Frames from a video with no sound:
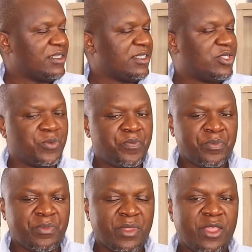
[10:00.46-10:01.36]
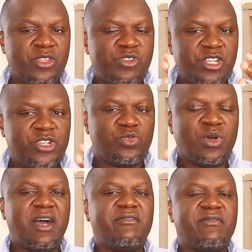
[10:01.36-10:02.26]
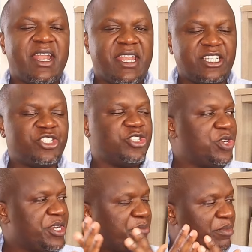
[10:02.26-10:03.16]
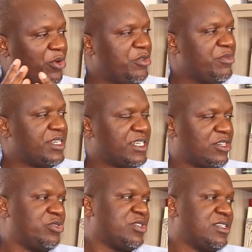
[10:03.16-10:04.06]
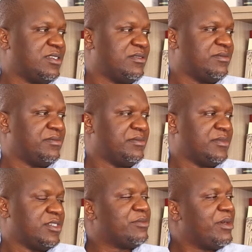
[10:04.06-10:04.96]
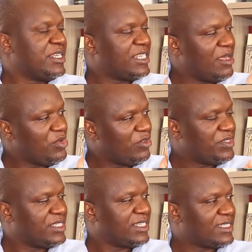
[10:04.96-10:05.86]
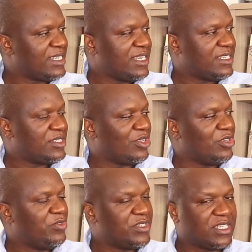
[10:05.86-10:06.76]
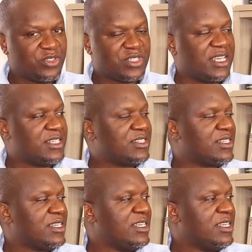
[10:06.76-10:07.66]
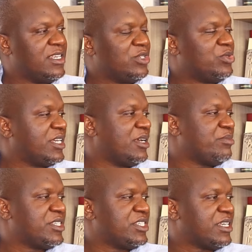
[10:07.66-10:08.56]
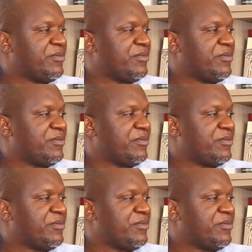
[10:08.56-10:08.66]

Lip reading: So you need to have a national deployment across. So by the time you are visiting the sites, you are not visiting those sites to take a picture.